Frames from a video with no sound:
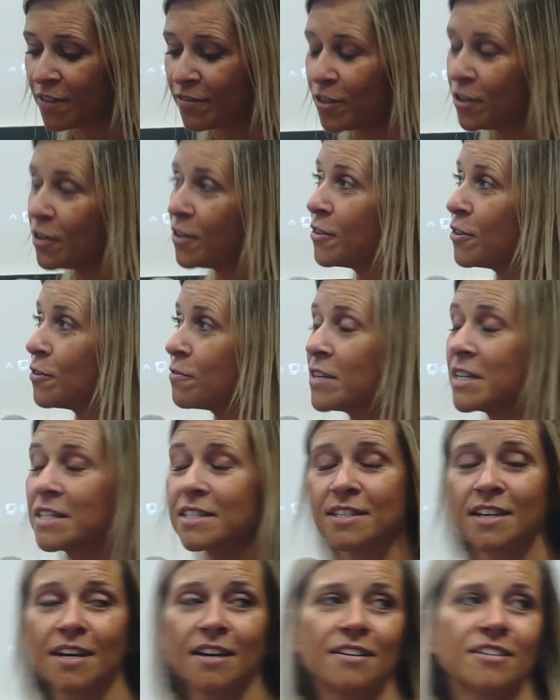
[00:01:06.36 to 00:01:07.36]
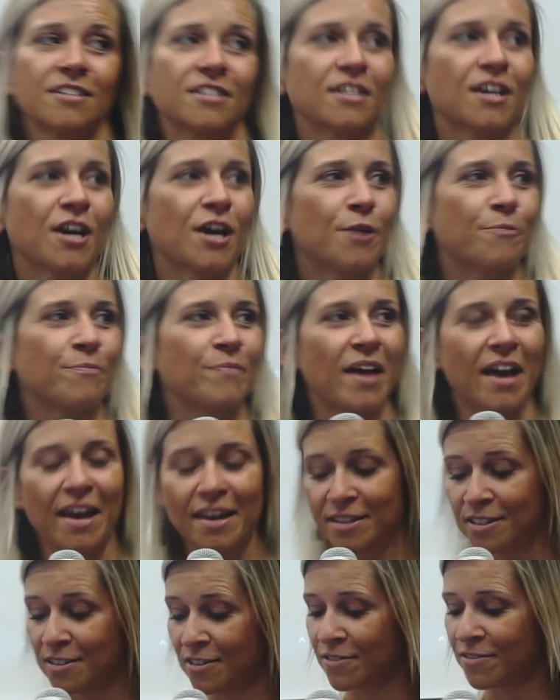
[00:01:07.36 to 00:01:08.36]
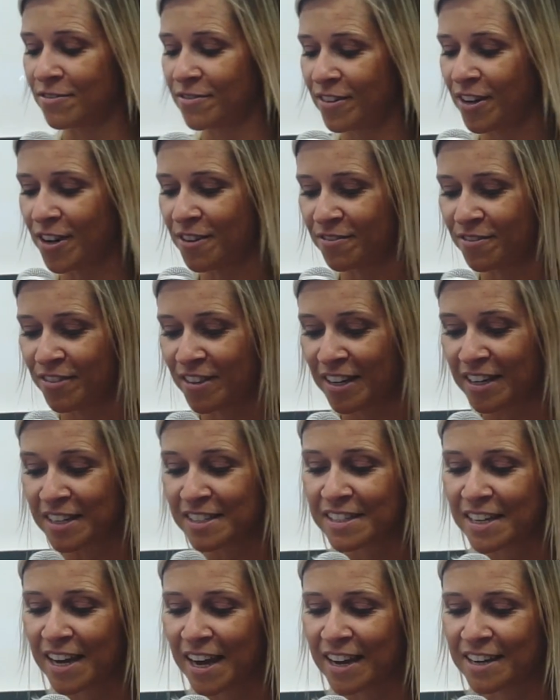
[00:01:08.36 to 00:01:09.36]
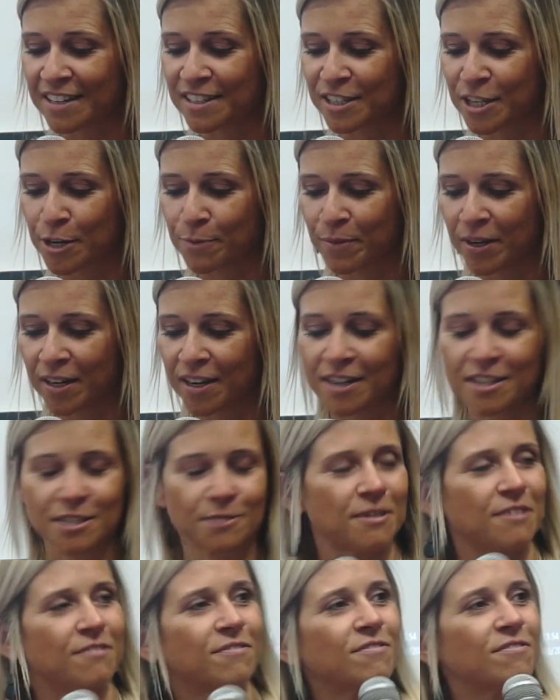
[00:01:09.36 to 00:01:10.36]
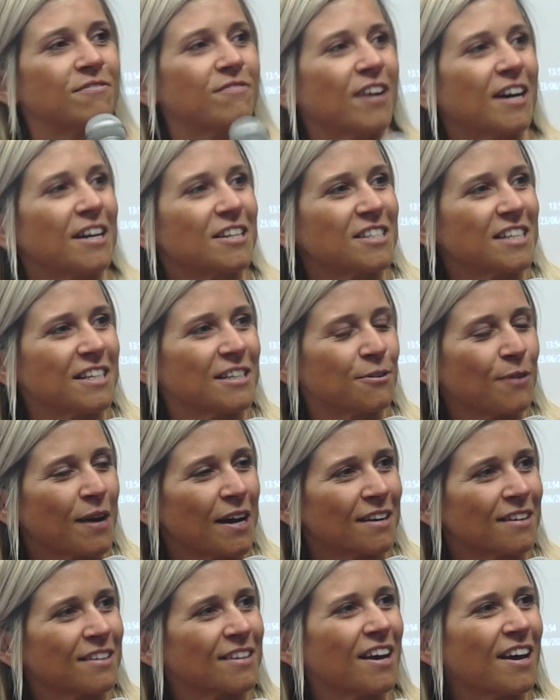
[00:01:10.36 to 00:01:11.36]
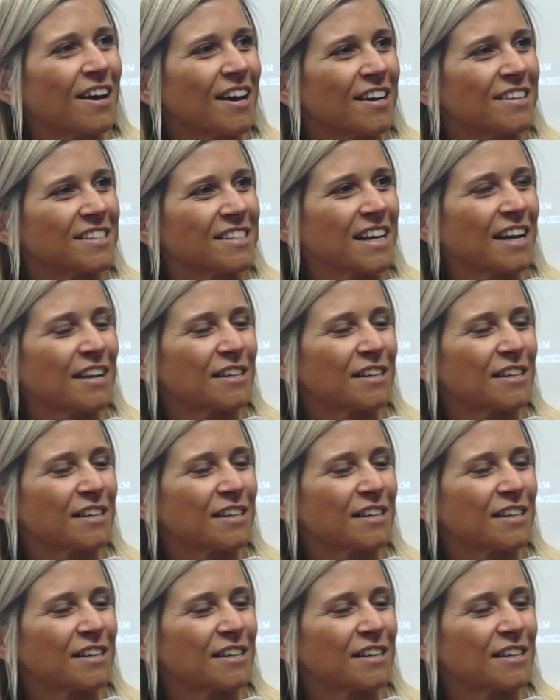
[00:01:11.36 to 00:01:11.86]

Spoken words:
to make devices more circular, more sustainable and non-disposable, we can have multifunctional devices which can